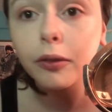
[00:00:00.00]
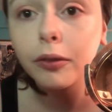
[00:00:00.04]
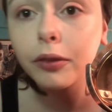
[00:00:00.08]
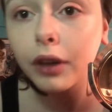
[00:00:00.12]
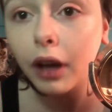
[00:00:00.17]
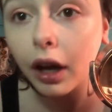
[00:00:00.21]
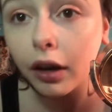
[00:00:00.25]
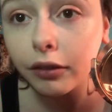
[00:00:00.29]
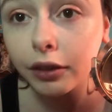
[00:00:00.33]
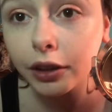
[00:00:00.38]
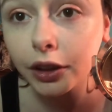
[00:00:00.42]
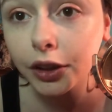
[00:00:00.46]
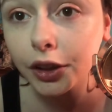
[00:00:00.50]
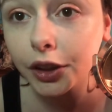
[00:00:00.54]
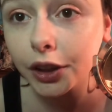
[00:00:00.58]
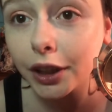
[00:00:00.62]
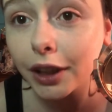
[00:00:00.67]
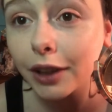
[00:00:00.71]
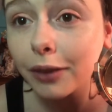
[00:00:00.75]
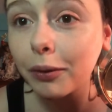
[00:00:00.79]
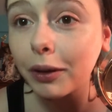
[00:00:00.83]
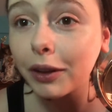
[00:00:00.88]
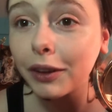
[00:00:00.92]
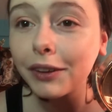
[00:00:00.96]
not really sure
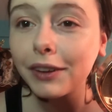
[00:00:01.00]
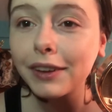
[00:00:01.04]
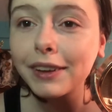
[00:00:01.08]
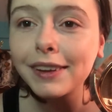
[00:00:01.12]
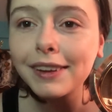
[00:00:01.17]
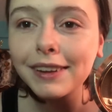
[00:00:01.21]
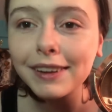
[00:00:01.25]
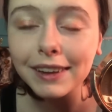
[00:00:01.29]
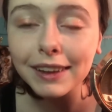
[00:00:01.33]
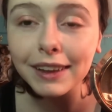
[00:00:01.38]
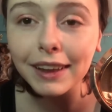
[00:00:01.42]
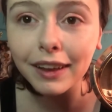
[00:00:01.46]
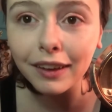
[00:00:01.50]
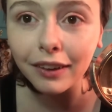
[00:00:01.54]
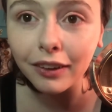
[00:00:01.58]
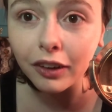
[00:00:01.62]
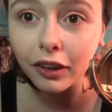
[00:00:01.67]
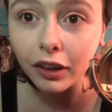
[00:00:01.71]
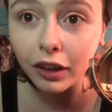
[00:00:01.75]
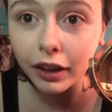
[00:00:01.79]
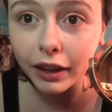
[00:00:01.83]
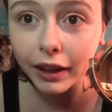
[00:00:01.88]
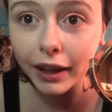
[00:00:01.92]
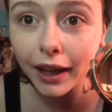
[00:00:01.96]
how well you can see the
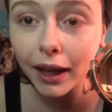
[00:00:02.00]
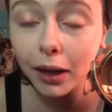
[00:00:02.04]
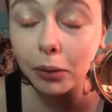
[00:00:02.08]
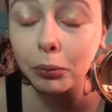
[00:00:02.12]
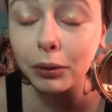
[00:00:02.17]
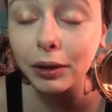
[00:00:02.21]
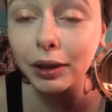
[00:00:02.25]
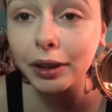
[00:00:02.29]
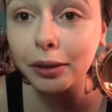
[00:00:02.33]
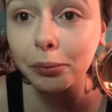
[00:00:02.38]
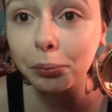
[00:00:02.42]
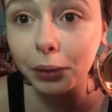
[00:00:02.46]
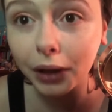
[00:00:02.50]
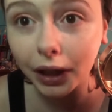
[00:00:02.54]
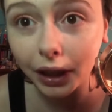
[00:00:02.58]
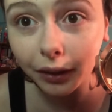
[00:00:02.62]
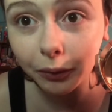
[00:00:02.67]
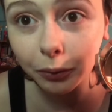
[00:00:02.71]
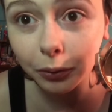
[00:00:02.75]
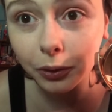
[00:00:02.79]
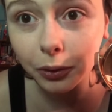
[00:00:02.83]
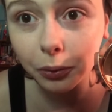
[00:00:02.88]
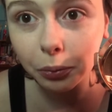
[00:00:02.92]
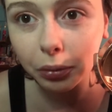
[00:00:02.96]
look on camera, but I
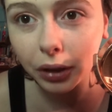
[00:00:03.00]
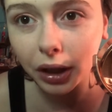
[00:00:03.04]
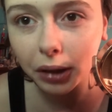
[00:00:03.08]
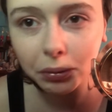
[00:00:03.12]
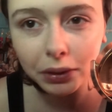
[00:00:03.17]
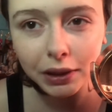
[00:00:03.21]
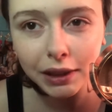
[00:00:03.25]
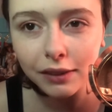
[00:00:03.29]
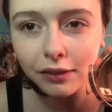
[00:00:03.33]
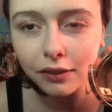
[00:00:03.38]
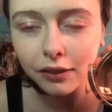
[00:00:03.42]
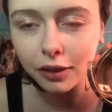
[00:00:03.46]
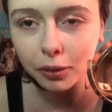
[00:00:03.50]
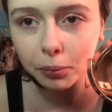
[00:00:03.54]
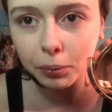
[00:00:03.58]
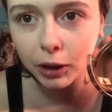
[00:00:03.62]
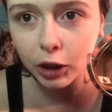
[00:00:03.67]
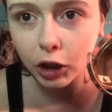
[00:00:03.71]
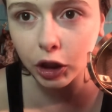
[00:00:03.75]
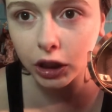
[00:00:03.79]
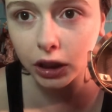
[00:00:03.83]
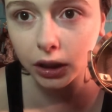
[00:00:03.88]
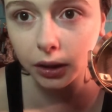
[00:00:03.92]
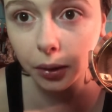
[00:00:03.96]
will probably insert a
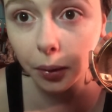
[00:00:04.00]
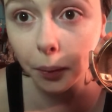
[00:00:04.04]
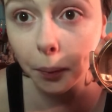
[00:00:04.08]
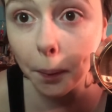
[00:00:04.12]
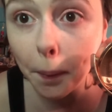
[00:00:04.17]
picture.